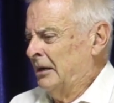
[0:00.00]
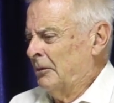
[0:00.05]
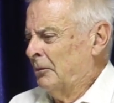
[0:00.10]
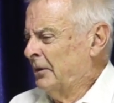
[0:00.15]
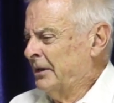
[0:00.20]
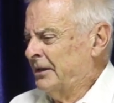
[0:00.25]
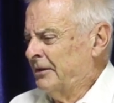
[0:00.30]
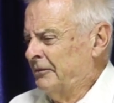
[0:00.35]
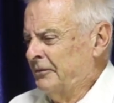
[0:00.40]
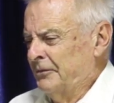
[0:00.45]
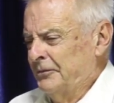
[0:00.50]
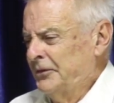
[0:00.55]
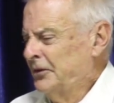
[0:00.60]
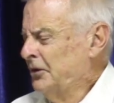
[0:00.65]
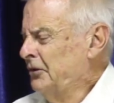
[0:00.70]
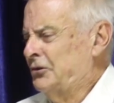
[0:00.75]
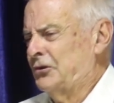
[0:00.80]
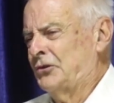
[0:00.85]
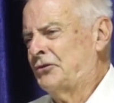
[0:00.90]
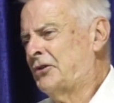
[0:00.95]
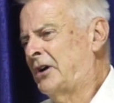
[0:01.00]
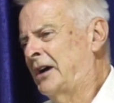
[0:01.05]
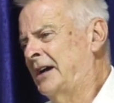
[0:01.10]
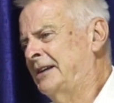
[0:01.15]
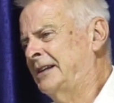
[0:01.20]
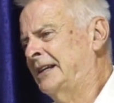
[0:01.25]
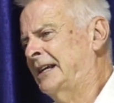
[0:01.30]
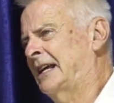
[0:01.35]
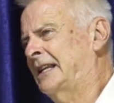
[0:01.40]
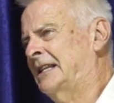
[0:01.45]
with a view to trying
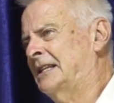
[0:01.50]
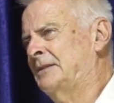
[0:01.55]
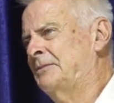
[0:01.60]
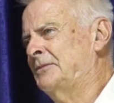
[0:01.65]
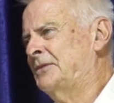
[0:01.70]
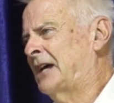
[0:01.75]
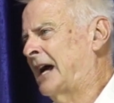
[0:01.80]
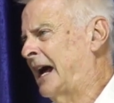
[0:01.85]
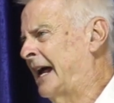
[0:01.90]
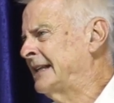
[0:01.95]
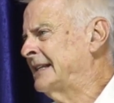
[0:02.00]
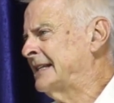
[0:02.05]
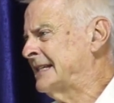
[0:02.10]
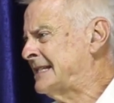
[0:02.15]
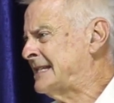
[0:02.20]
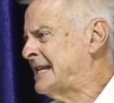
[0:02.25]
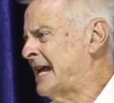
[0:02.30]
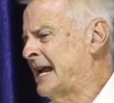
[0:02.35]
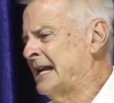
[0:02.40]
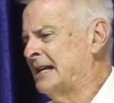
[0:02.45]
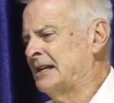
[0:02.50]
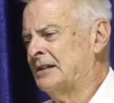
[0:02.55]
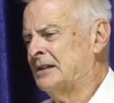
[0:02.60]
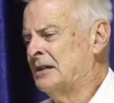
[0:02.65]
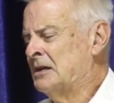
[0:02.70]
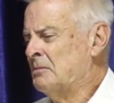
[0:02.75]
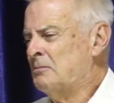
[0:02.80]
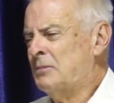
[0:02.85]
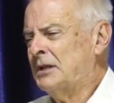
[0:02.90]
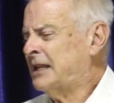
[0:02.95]
to get them to understand it,
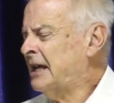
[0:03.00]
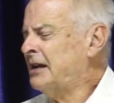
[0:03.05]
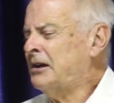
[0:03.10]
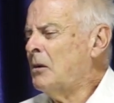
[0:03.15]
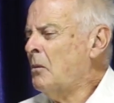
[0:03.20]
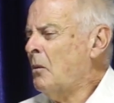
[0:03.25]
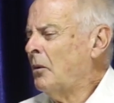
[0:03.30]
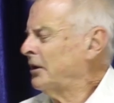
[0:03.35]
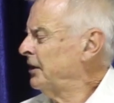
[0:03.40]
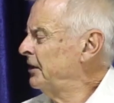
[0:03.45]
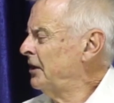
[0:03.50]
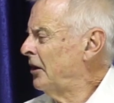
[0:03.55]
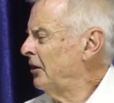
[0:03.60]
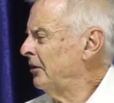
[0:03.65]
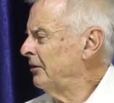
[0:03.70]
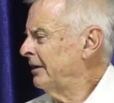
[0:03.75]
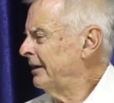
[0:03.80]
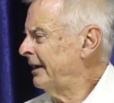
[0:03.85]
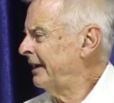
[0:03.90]
but they don't want to know.